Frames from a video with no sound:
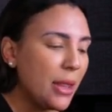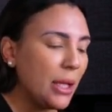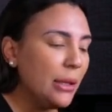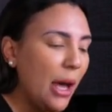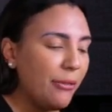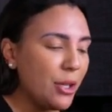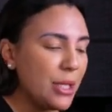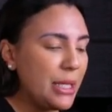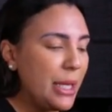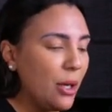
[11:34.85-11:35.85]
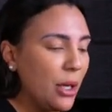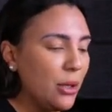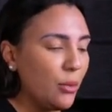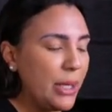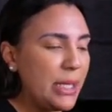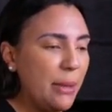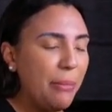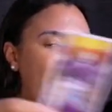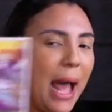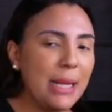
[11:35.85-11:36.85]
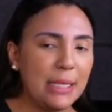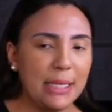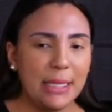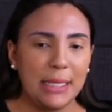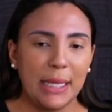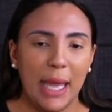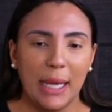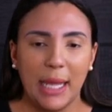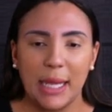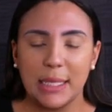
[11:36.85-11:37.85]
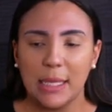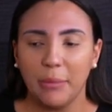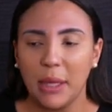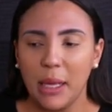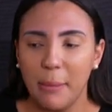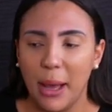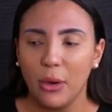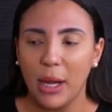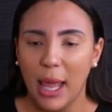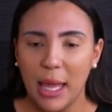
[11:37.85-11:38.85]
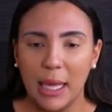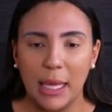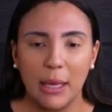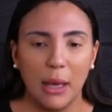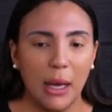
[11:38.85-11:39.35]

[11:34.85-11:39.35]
The Lovers here in the recent past is indicating something about a